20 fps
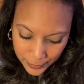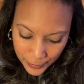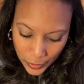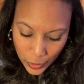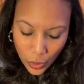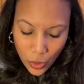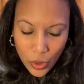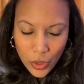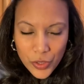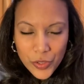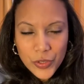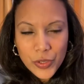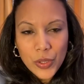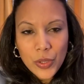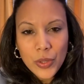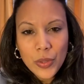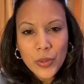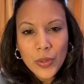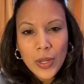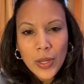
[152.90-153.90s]

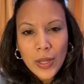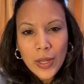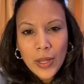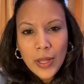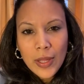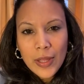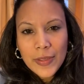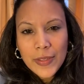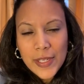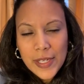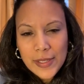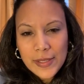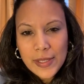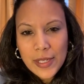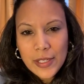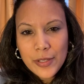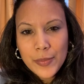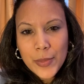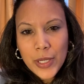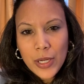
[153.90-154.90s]
Also, the
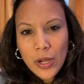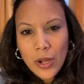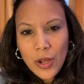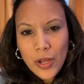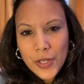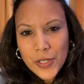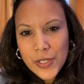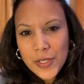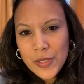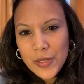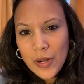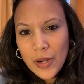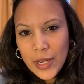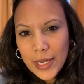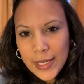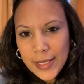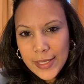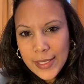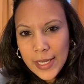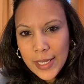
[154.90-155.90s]
assessment cautions
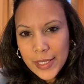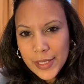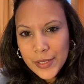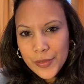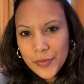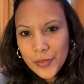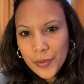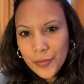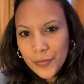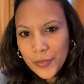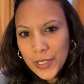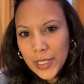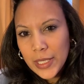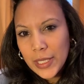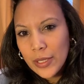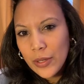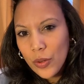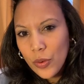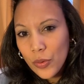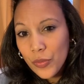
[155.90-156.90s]
architects from
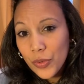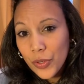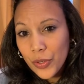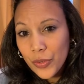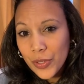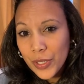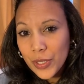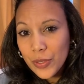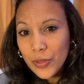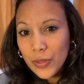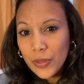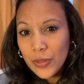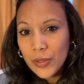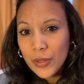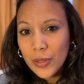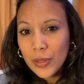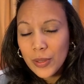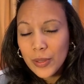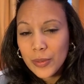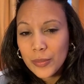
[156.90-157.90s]
being overcritical
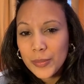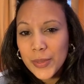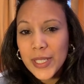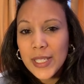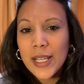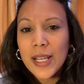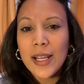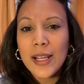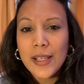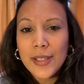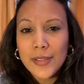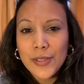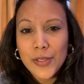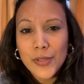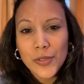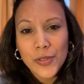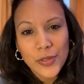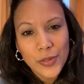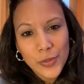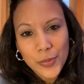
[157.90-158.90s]
because you're
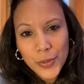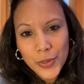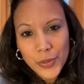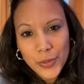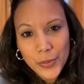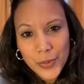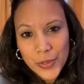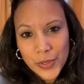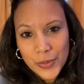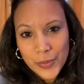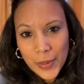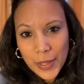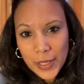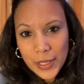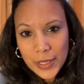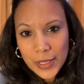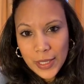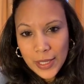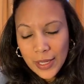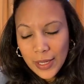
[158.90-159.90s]
super duper smart.
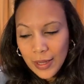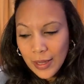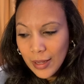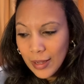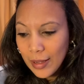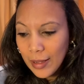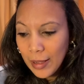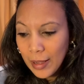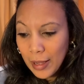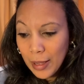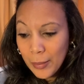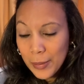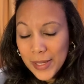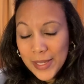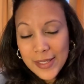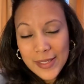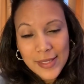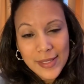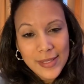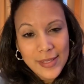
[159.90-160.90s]

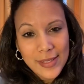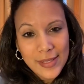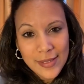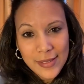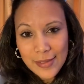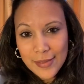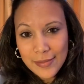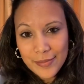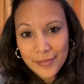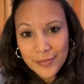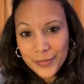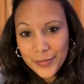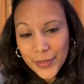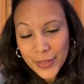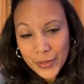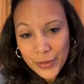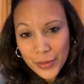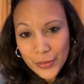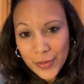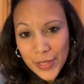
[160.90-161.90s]
And
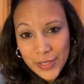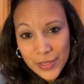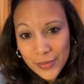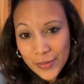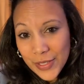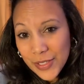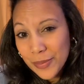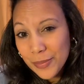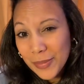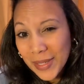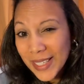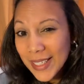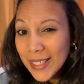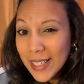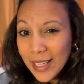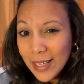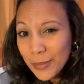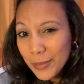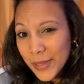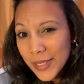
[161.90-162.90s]
the rest of us may
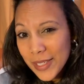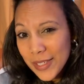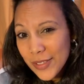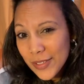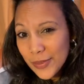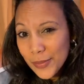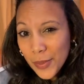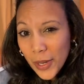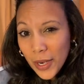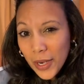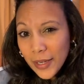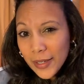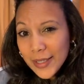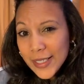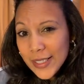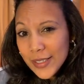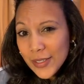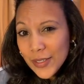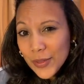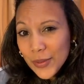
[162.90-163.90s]
not be as smart
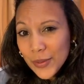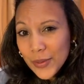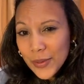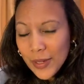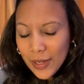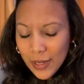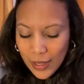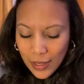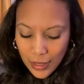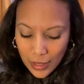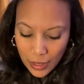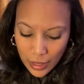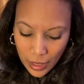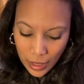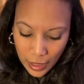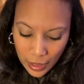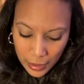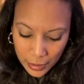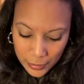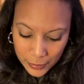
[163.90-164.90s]
as you.
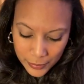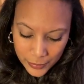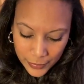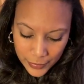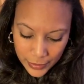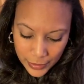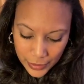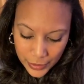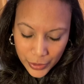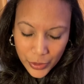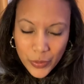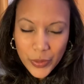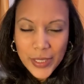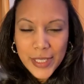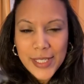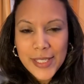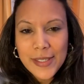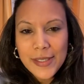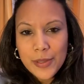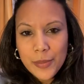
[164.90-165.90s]
It
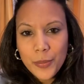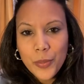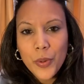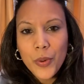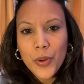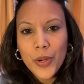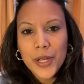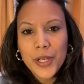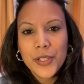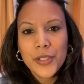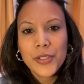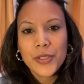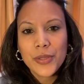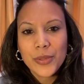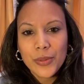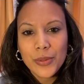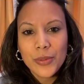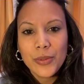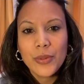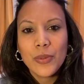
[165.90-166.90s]
is important
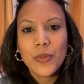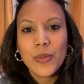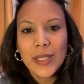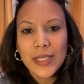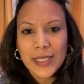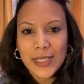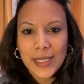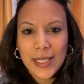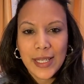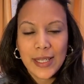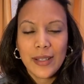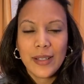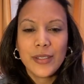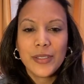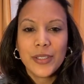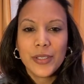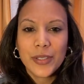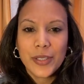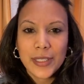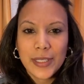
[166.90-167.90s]
to, once again,
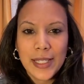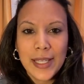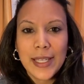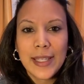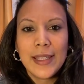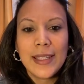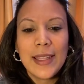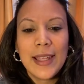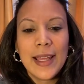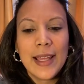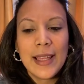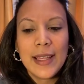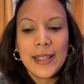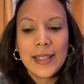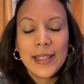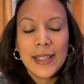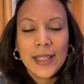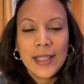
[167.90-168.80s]
understand that,